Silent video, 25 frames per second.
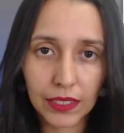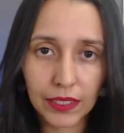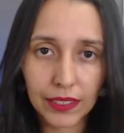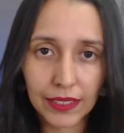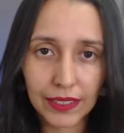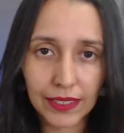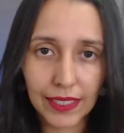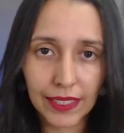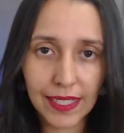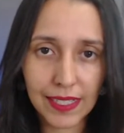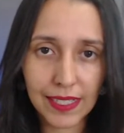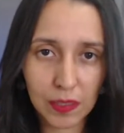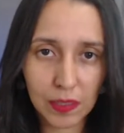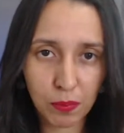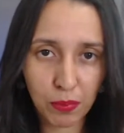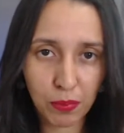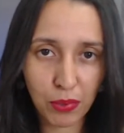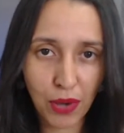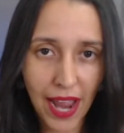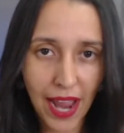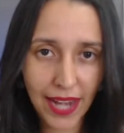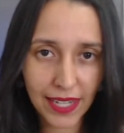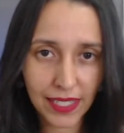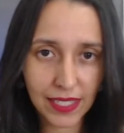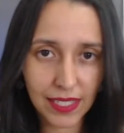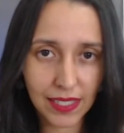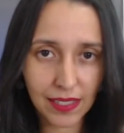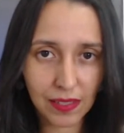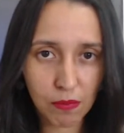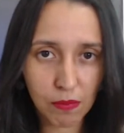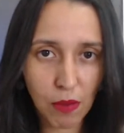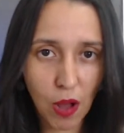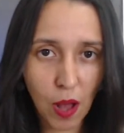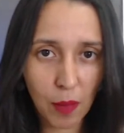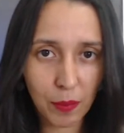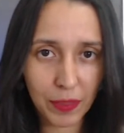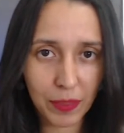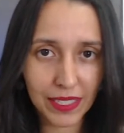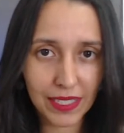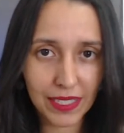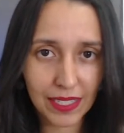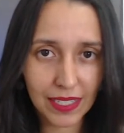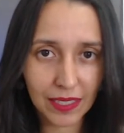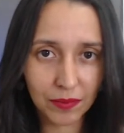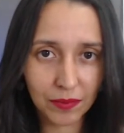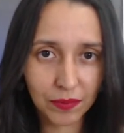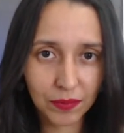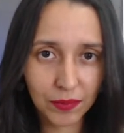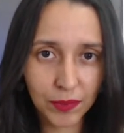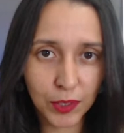It's practice moment.
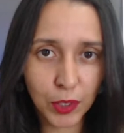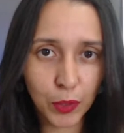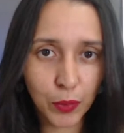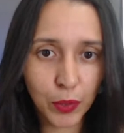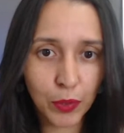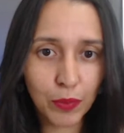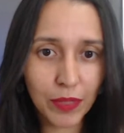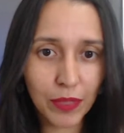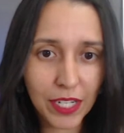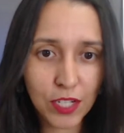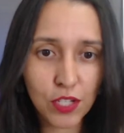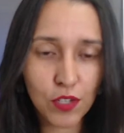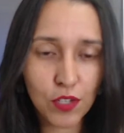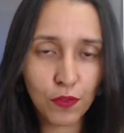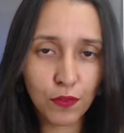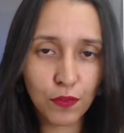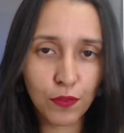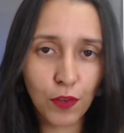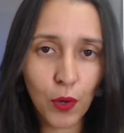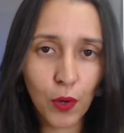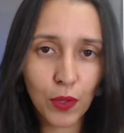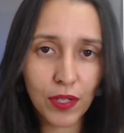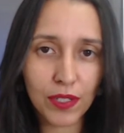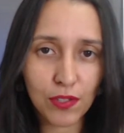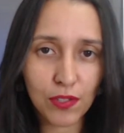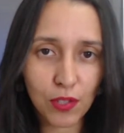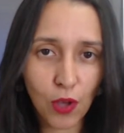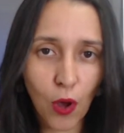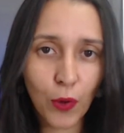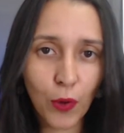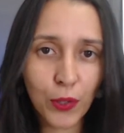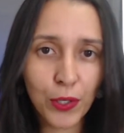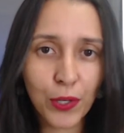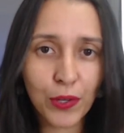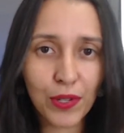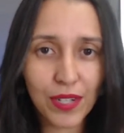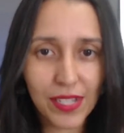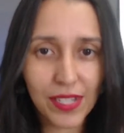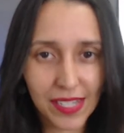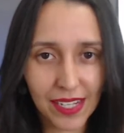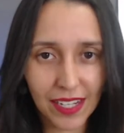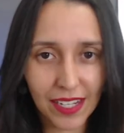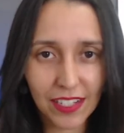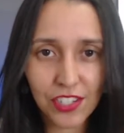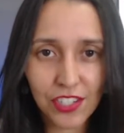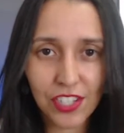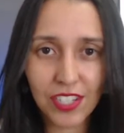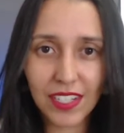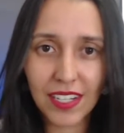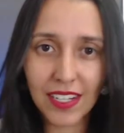You will need to focus all your
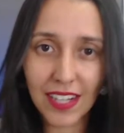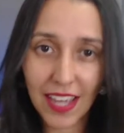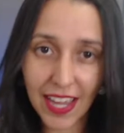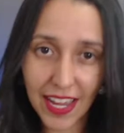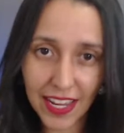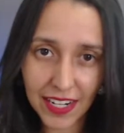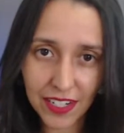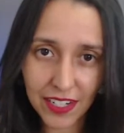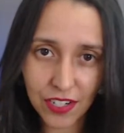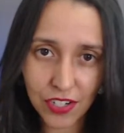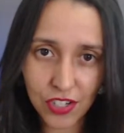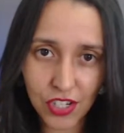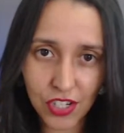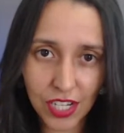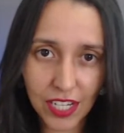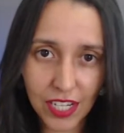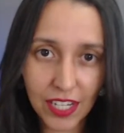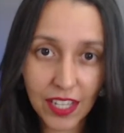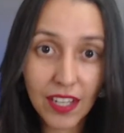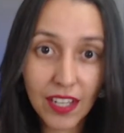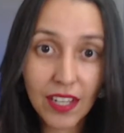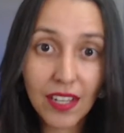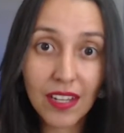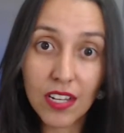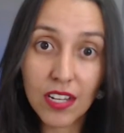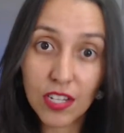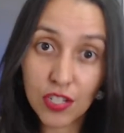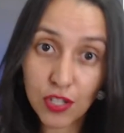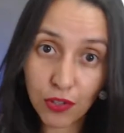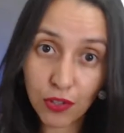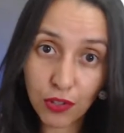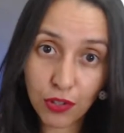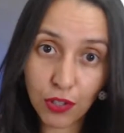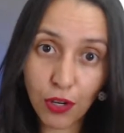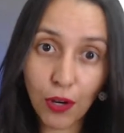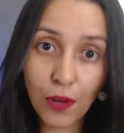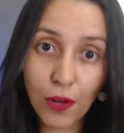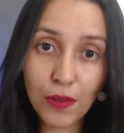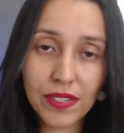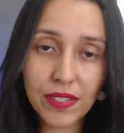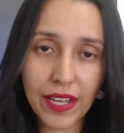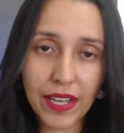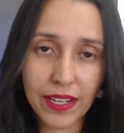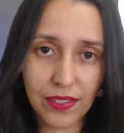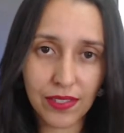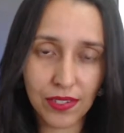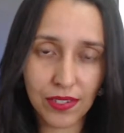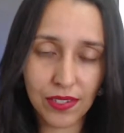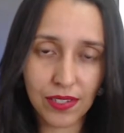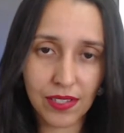attention and energy to those
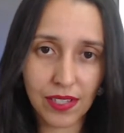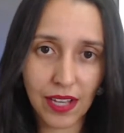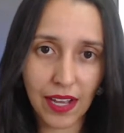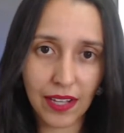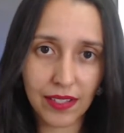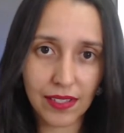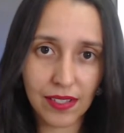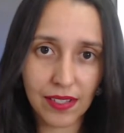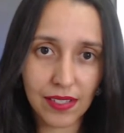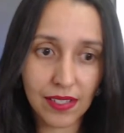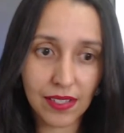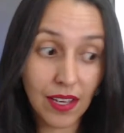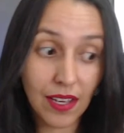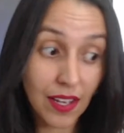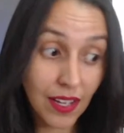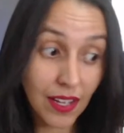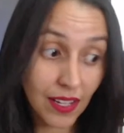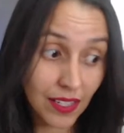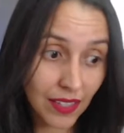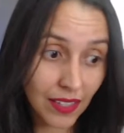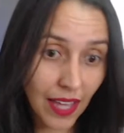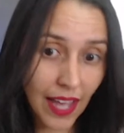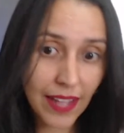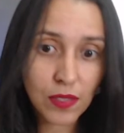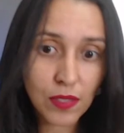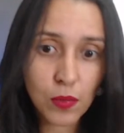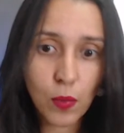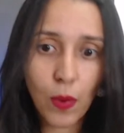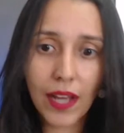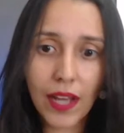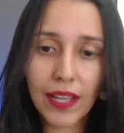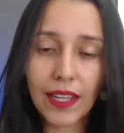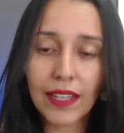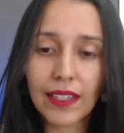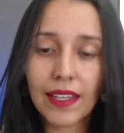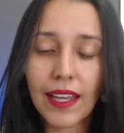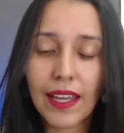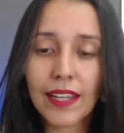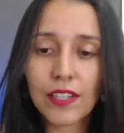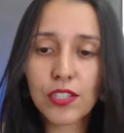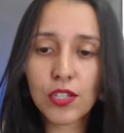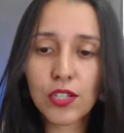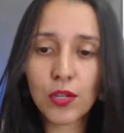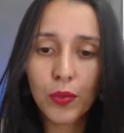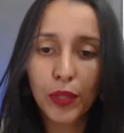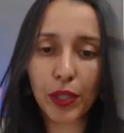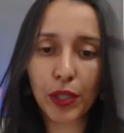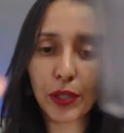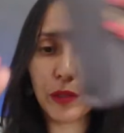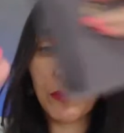exercises. That's why I like to
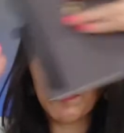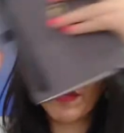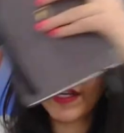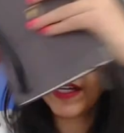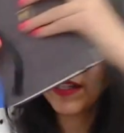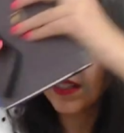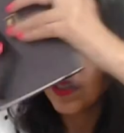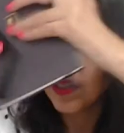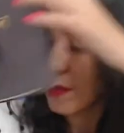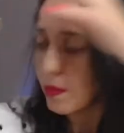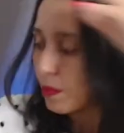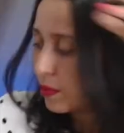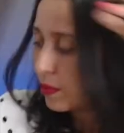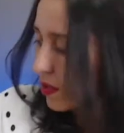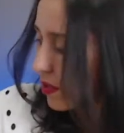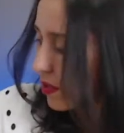recommend, let me put this